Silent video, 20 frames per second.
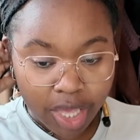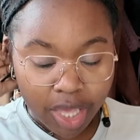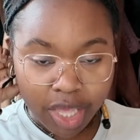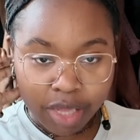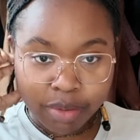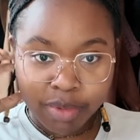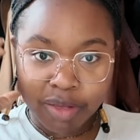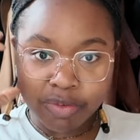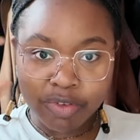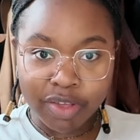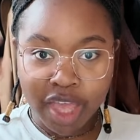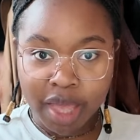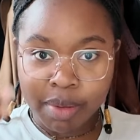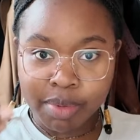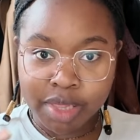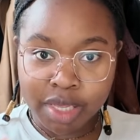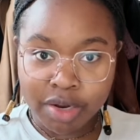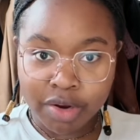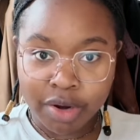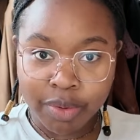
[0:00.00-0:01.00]
in my
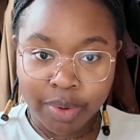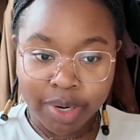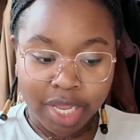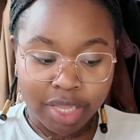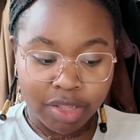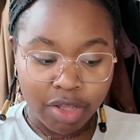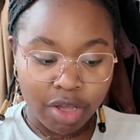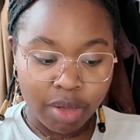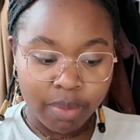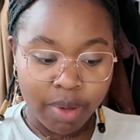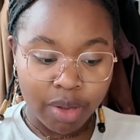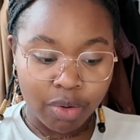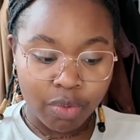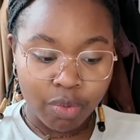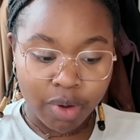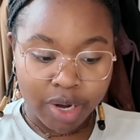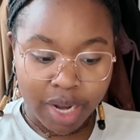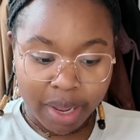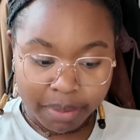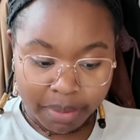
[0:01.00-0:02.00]
vocabulary when I talk about
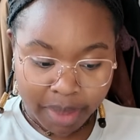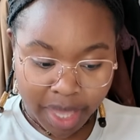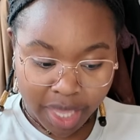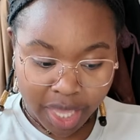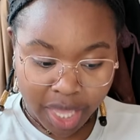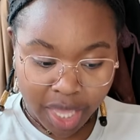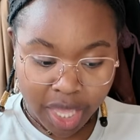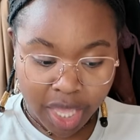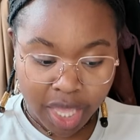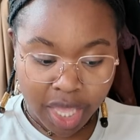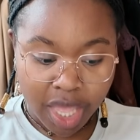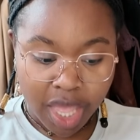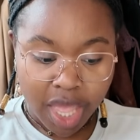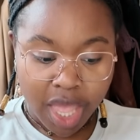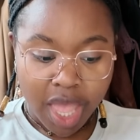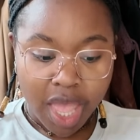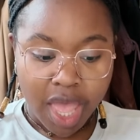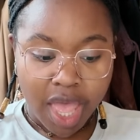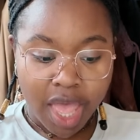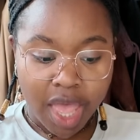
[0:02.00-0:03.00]
what I'm making,
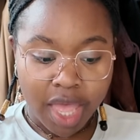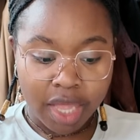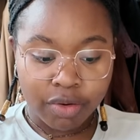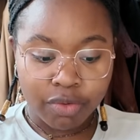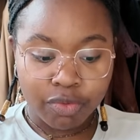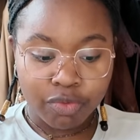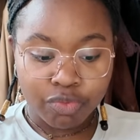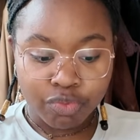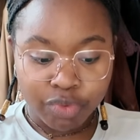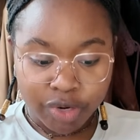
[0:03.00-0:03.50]
and